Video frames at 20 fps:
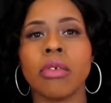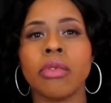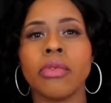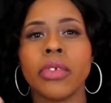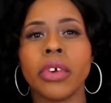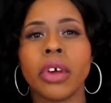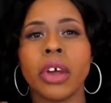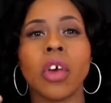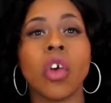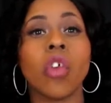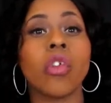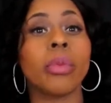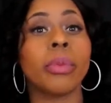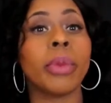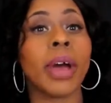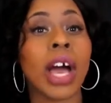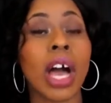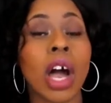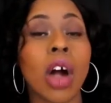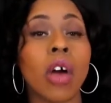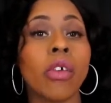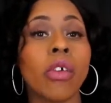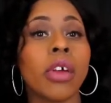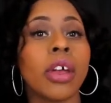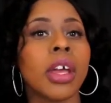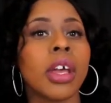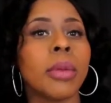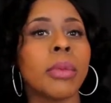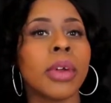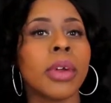very
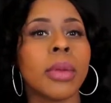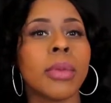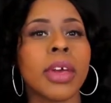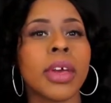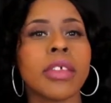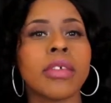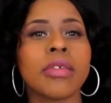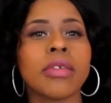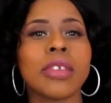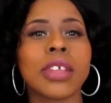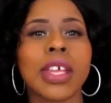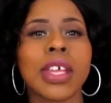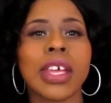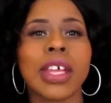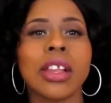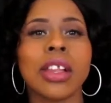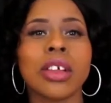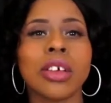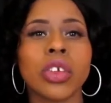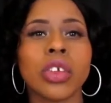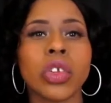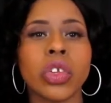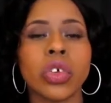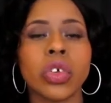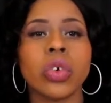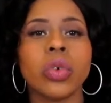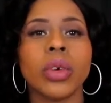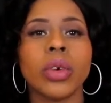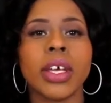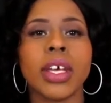overpowering, but it makes your skin look
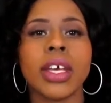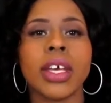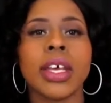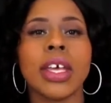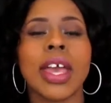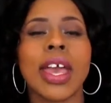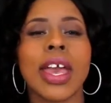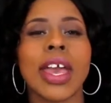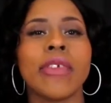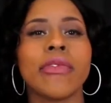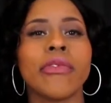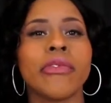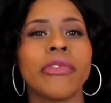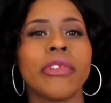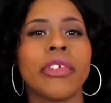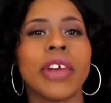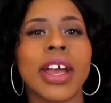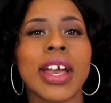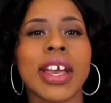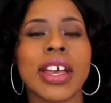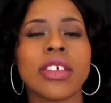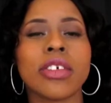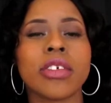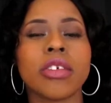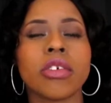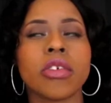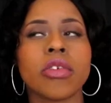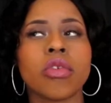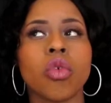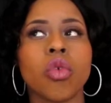dewy and
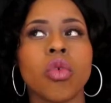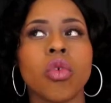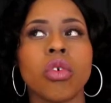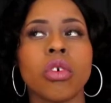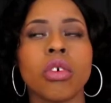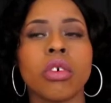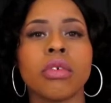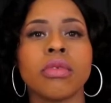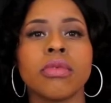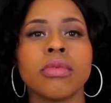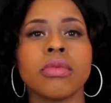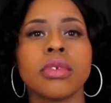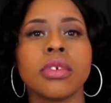fresh, or